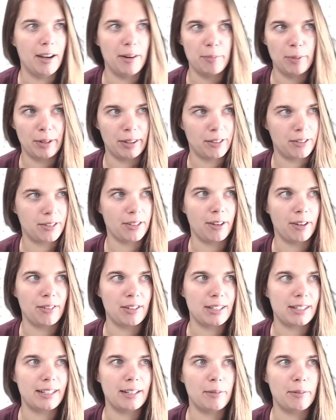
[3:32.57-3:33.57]
but there's
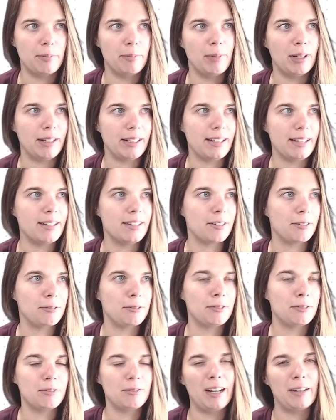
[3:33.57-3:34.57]
obviously millions
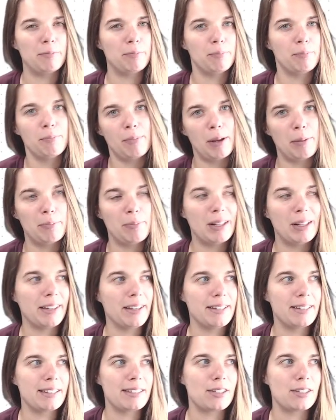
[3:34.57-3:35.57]

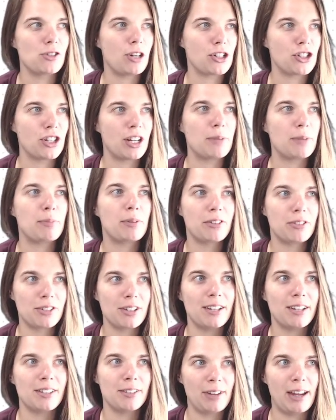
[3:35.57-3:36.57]
is stretching it, but there's
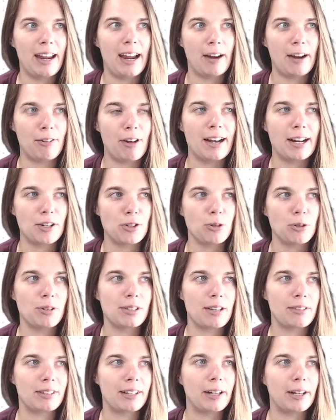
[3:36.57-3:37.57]
tons of AI writing tools
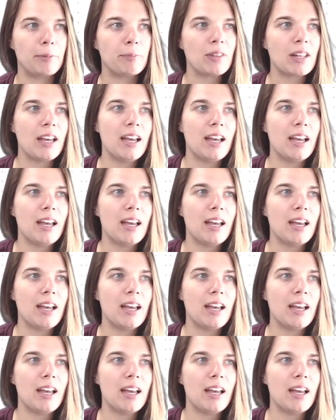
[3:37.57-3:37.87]
out there.